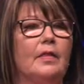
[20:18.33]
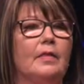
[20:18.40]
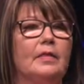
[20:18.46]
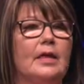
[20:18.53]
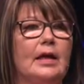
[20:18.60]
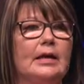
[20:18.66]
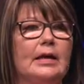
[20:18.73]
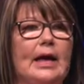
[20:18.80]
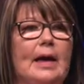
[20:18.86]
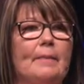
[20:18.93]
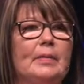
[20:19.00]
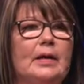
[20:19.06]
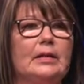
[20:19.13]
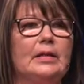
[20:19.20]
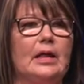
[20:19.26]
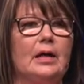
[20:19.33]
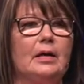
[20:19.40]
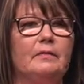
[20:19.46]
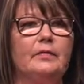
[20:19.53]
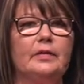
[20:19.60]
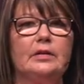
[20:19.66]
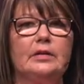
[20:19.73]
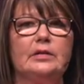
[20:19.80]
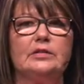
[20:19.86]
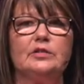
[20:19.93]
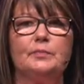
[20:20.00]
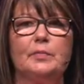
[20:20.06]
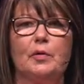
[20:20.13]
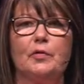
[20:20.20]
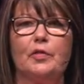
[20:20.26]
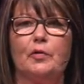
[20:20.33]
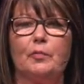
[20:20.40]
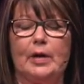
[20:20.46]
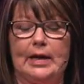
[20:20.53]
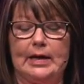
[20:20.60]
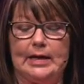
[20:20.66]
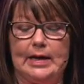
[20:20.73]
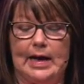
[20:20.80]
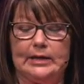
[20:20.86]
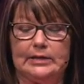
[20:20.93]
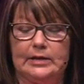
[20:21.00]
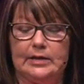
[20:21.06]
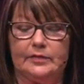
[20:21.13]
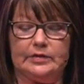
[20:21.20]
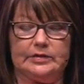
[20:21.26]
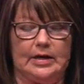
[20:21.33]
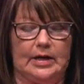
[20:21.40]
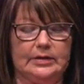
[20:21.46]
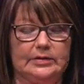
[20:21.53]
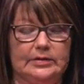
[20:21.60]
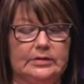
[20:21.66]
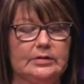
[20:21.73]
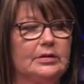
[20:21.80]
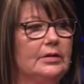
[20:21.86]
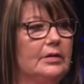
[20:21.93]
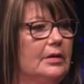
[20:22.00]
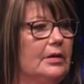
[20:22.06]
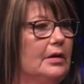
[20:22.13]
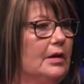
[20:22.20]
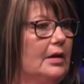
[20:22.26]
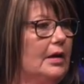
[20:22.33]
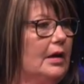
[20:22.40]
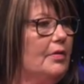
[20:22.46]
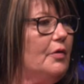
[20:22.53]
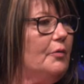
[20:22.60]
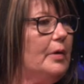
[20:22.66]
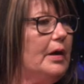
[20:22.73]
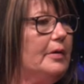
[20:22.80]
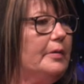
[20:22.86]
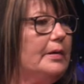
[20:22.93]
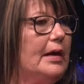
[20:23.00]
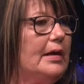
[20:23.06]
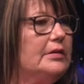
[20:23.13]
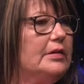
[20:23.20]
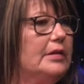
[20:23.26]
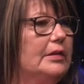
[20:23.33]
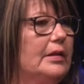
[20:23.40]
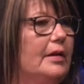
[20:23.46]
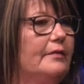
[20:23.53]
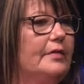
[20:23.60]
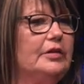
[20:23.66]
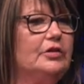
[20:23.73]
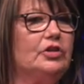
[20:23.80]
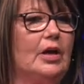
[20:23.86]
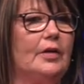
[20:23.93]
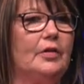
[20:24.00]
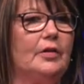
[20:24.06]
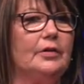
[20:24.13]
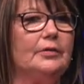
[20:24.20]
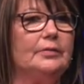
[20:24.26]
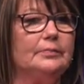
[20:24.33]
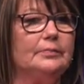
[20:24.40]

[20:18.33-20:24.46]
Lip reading: that agape love is both the way God loves us and the way we are to love each other.